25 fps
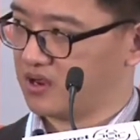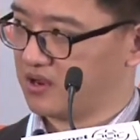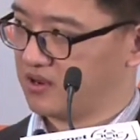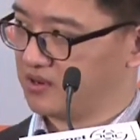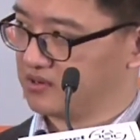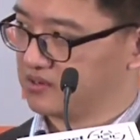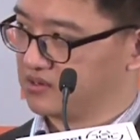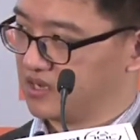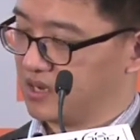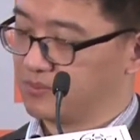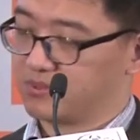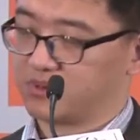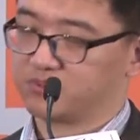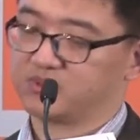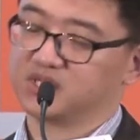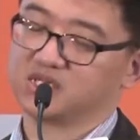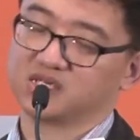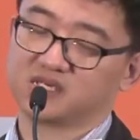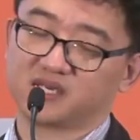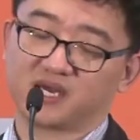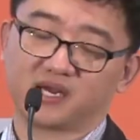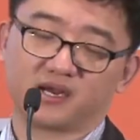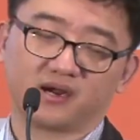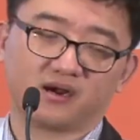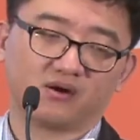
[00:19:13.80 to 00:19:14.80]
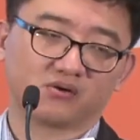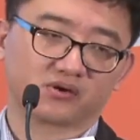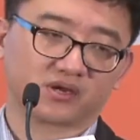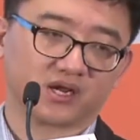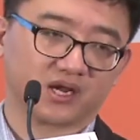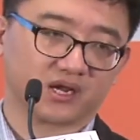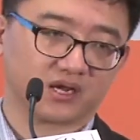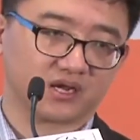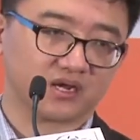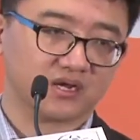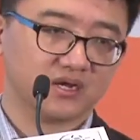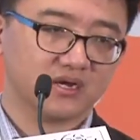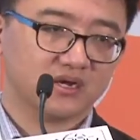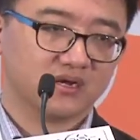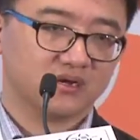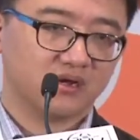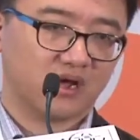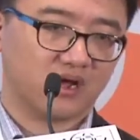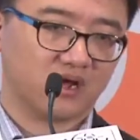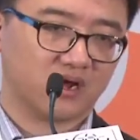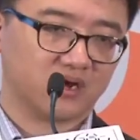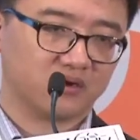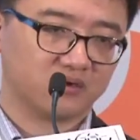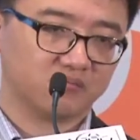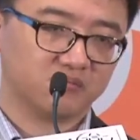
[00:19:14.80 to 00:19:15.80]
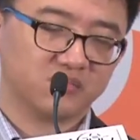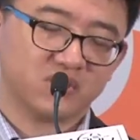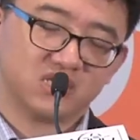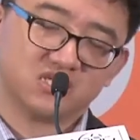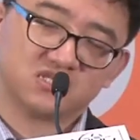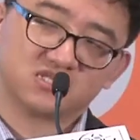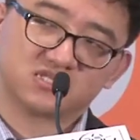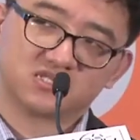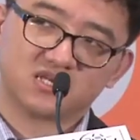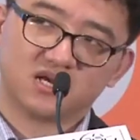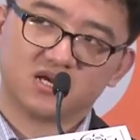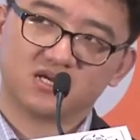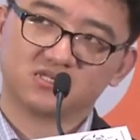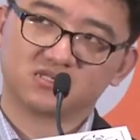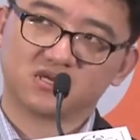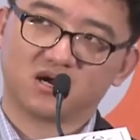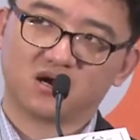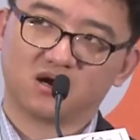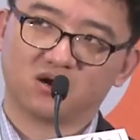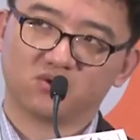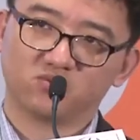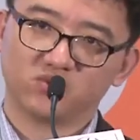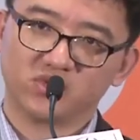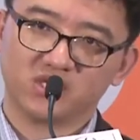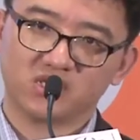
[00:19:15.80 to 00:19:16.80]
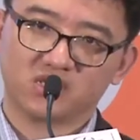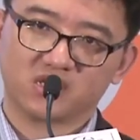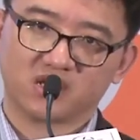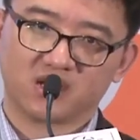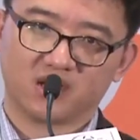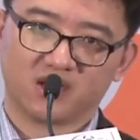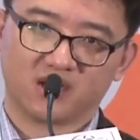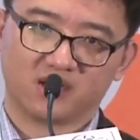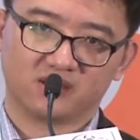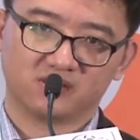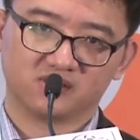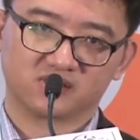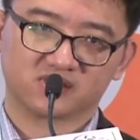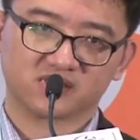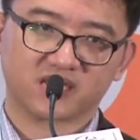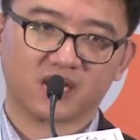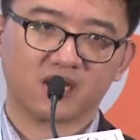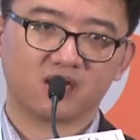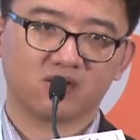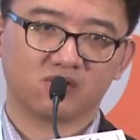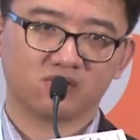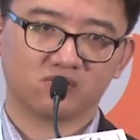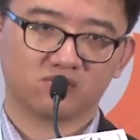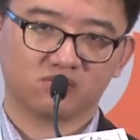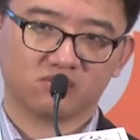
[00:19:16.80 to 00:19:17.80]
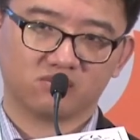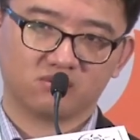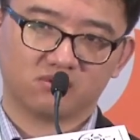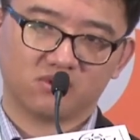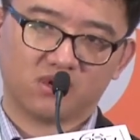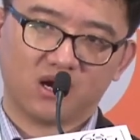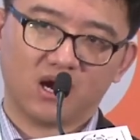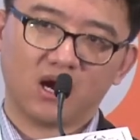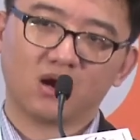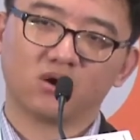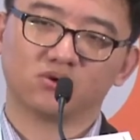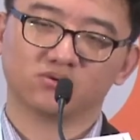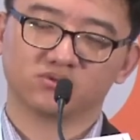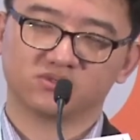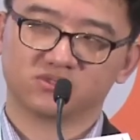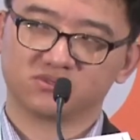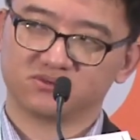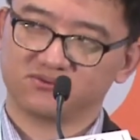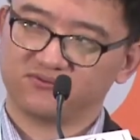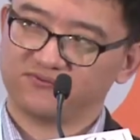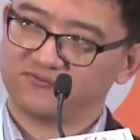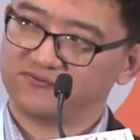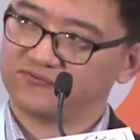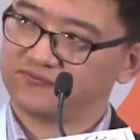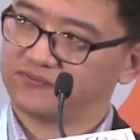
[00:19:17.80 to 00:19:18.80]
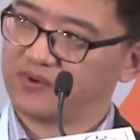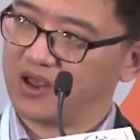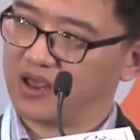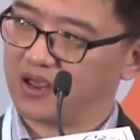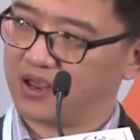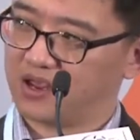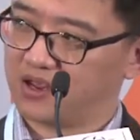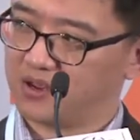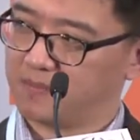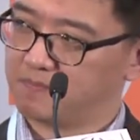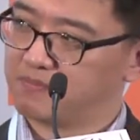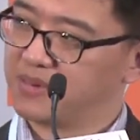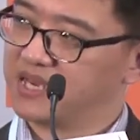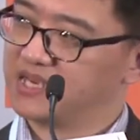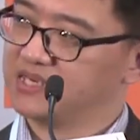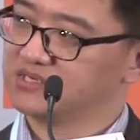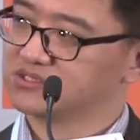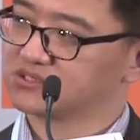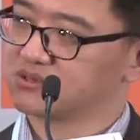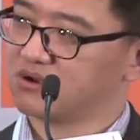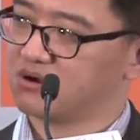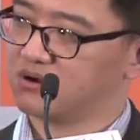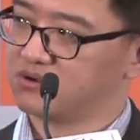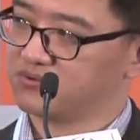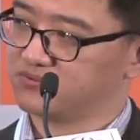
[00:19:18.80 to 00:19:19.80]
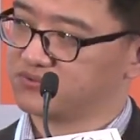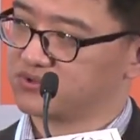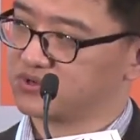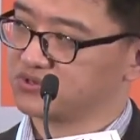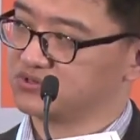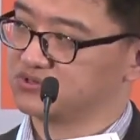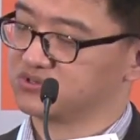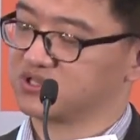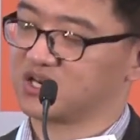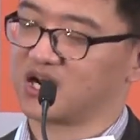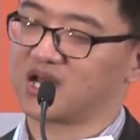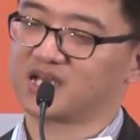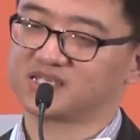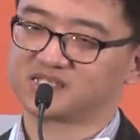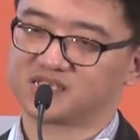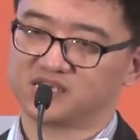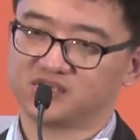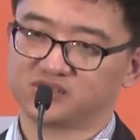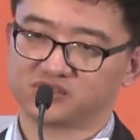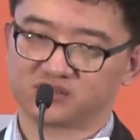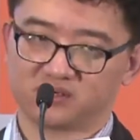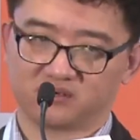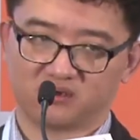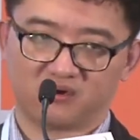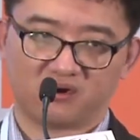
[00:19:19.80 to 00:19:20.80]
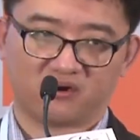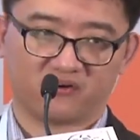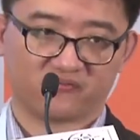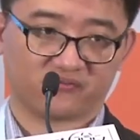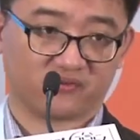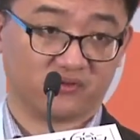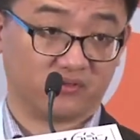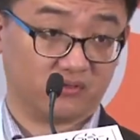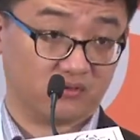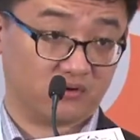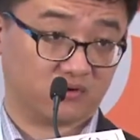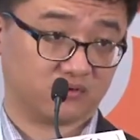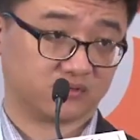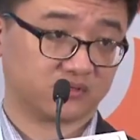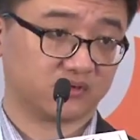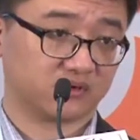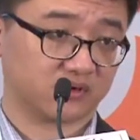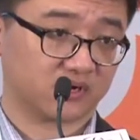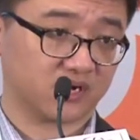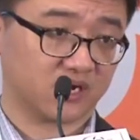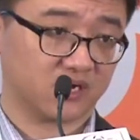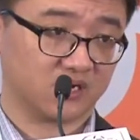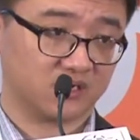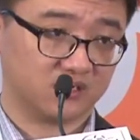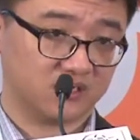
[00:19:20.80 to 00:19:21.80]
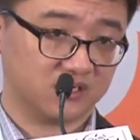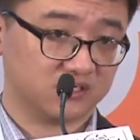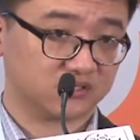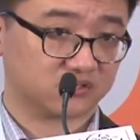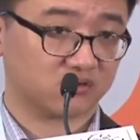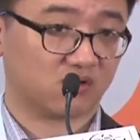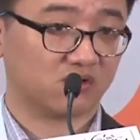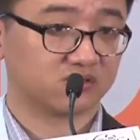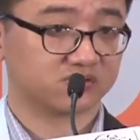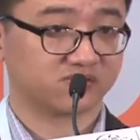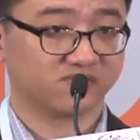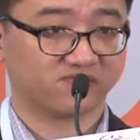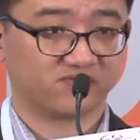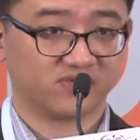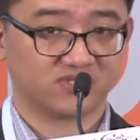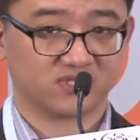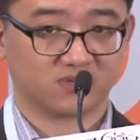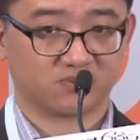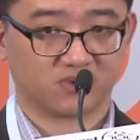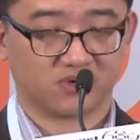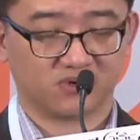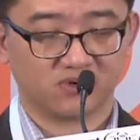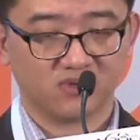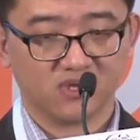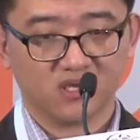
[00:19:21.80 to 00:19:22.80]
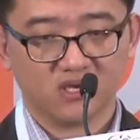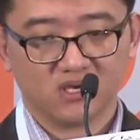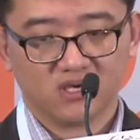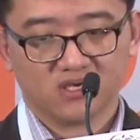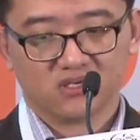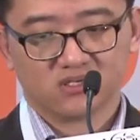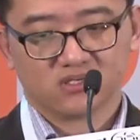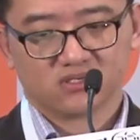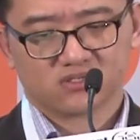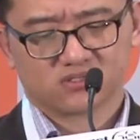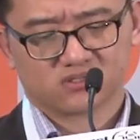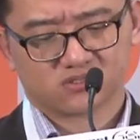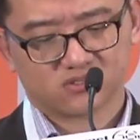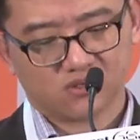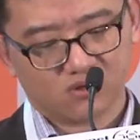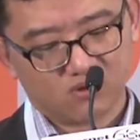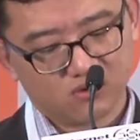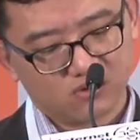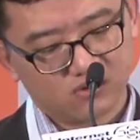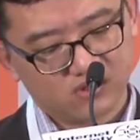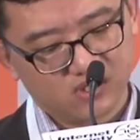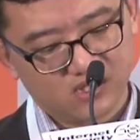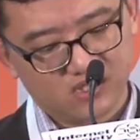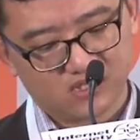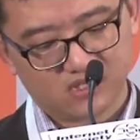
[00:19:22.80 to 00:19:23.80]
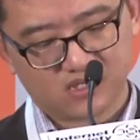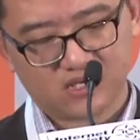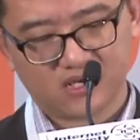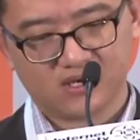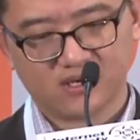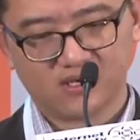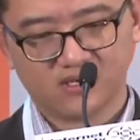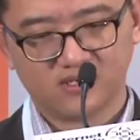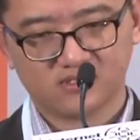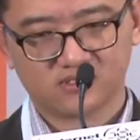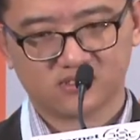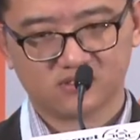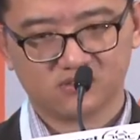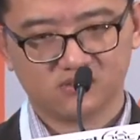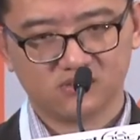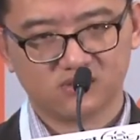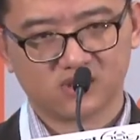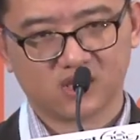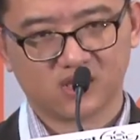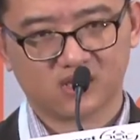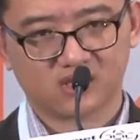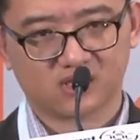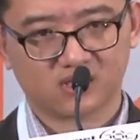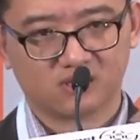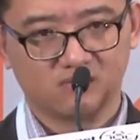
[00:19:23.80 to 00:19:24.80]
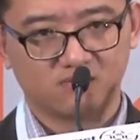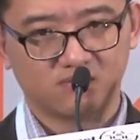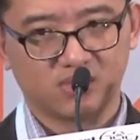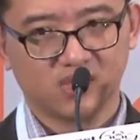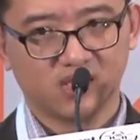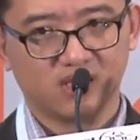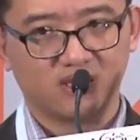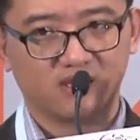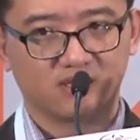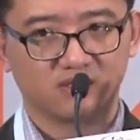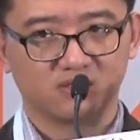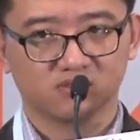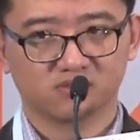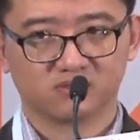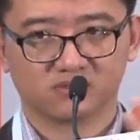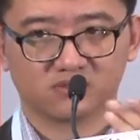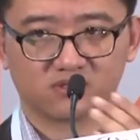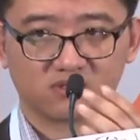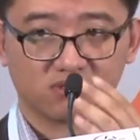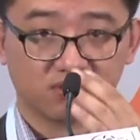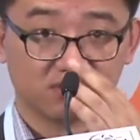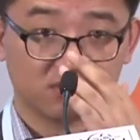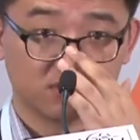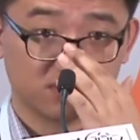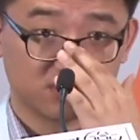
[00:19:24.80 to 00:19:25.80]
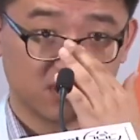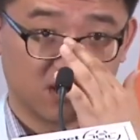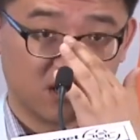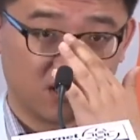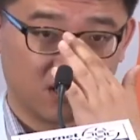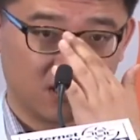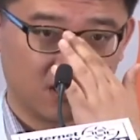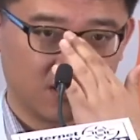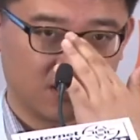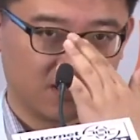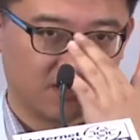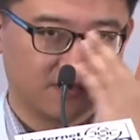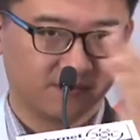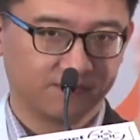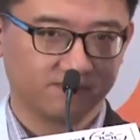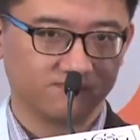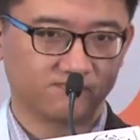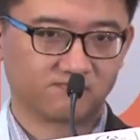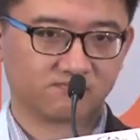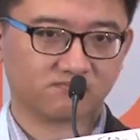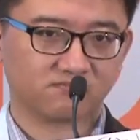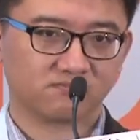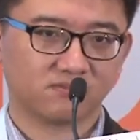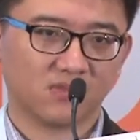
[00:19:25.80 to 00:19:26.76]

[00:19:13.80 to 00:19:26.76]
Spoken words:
capability there, okay? Means that we can scale out based on the utilization of the node, okay? It is also feasible. So in case you can compare to those cloud